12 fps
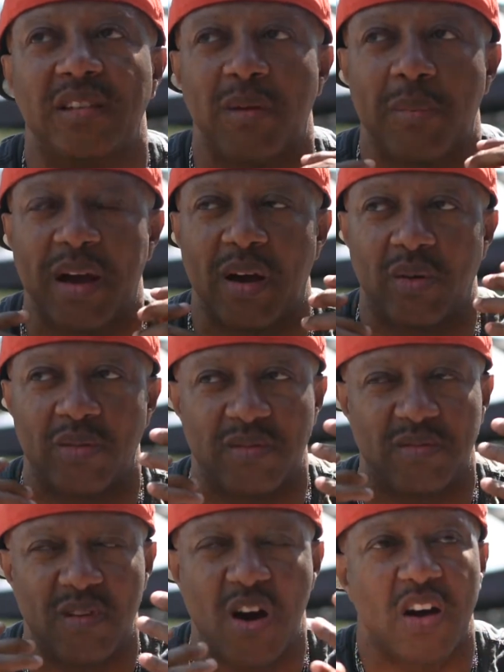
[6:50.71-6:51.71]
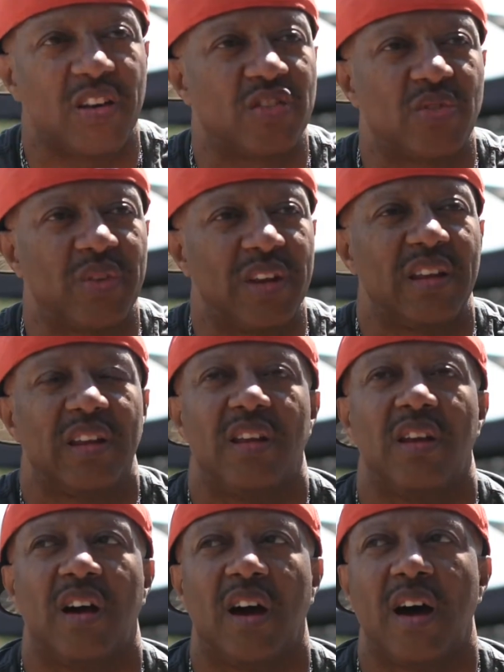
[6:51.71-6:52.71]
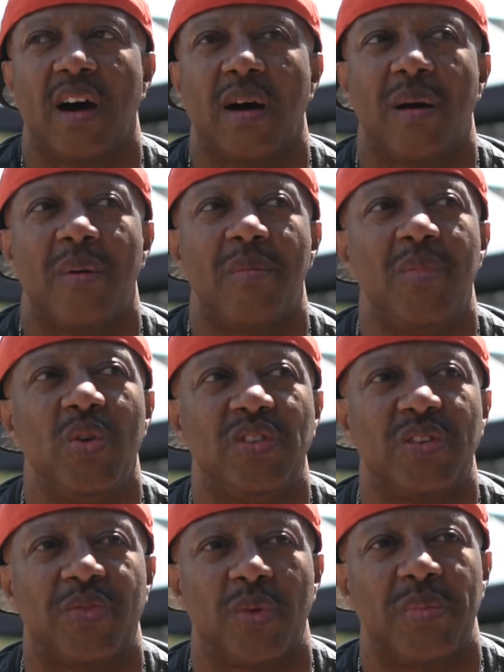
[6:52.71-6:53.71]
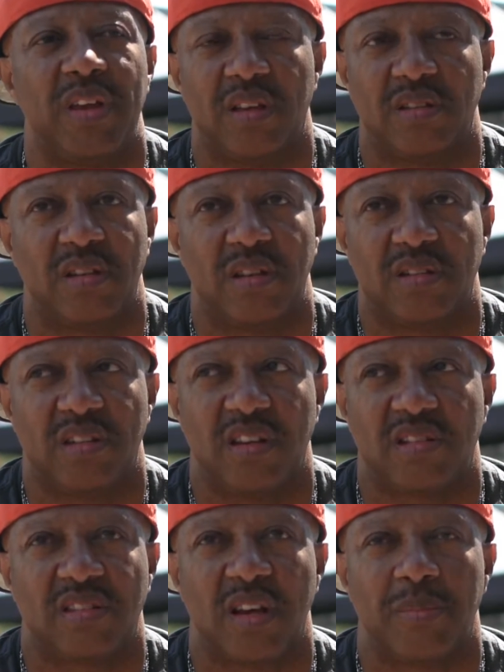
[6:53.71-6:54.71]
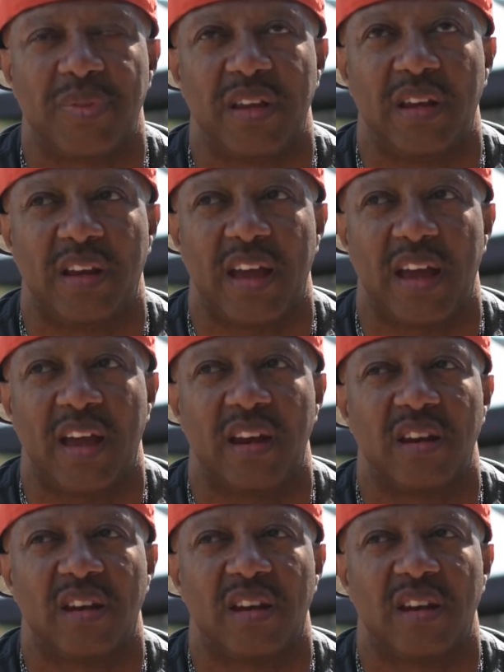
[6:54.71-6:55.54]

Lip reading: about artistry. Music for me is something that